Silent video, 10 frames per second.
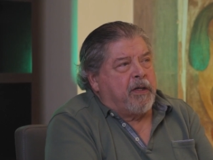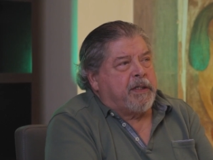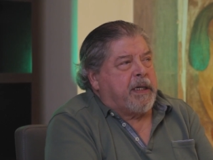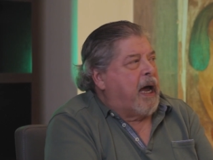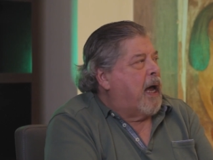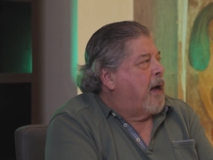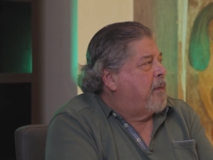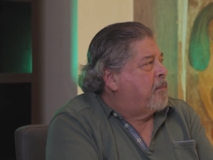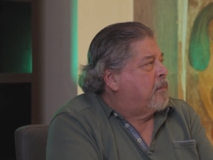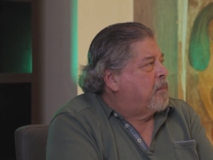
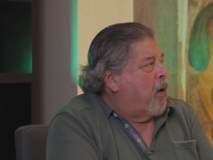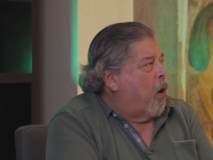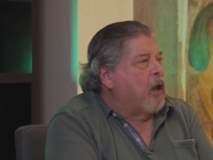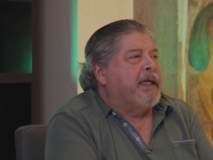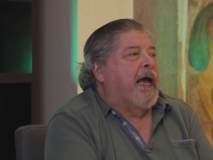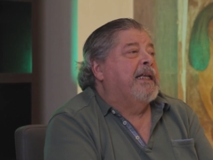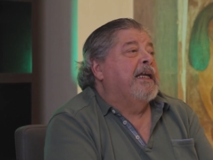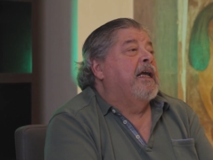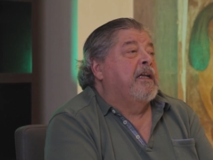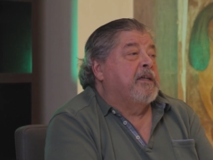Because um,
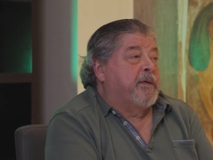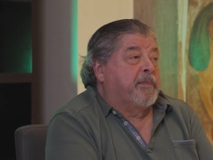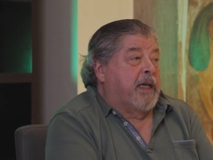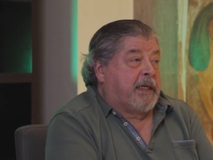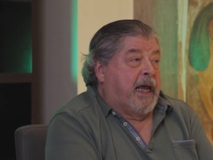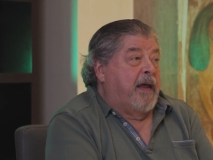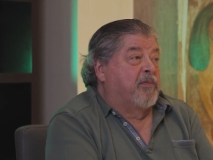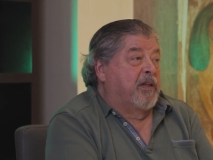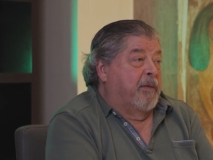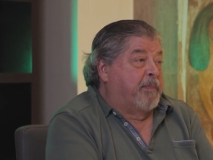all the idealism
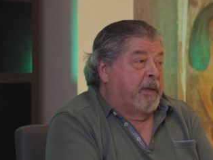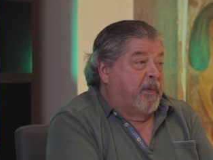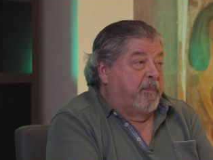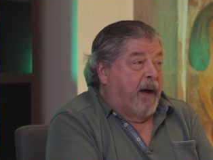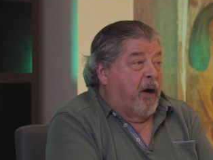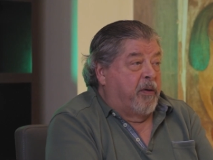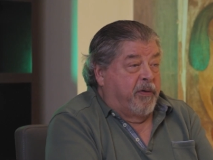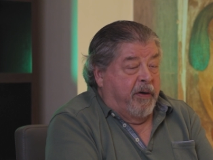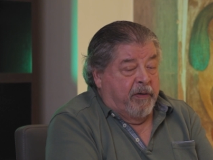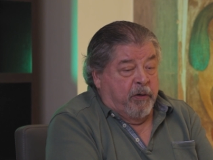that came with the People
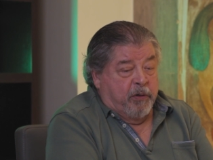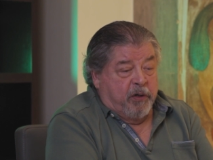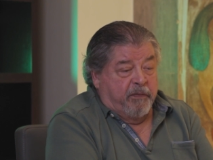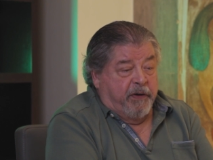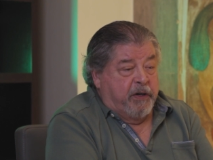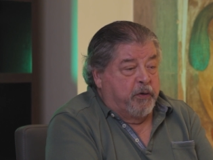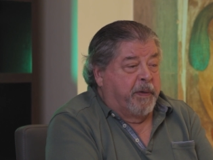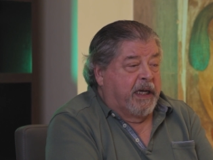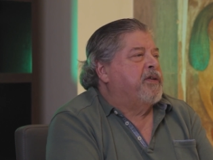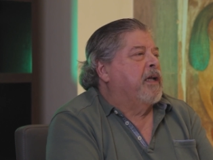Power
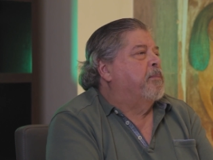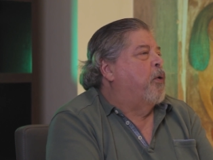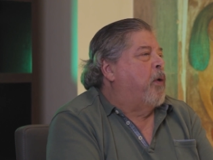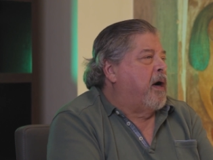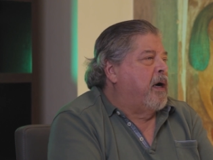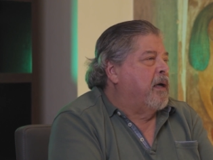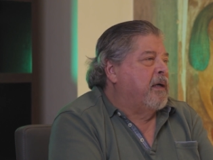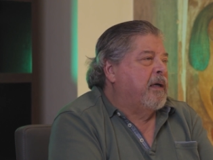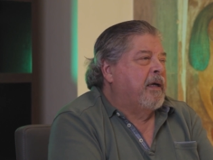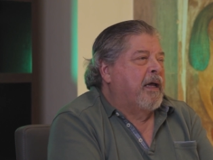Revolution, the poor were still
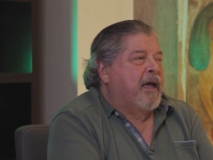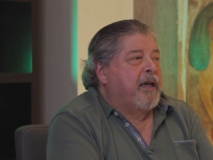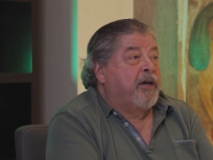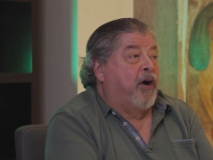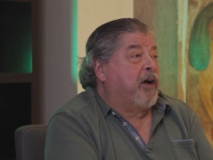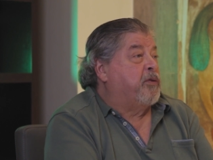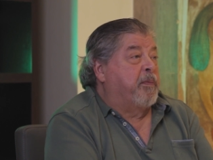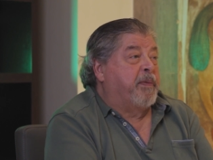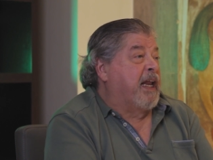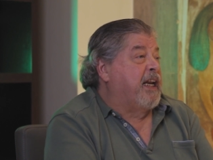poor.
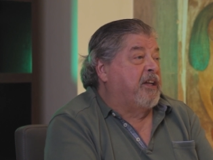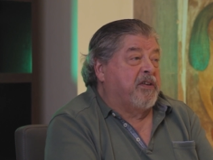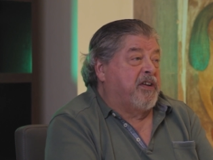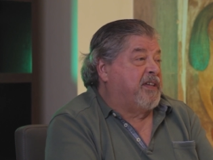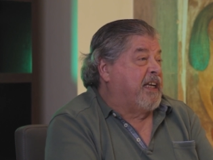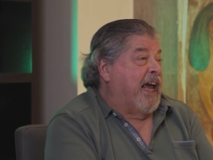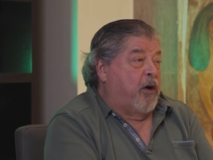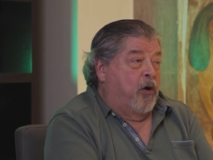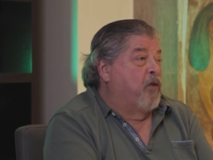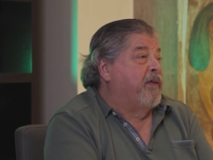Drugs were beginning to
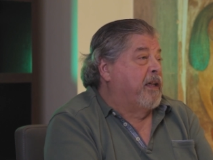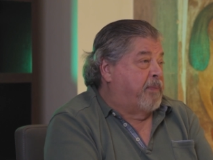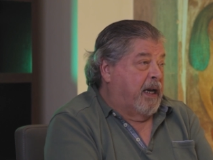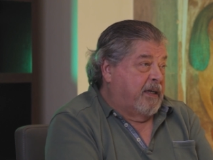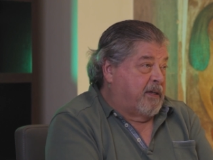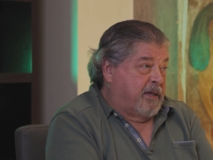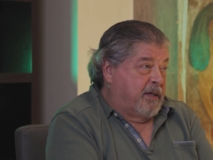just get all over the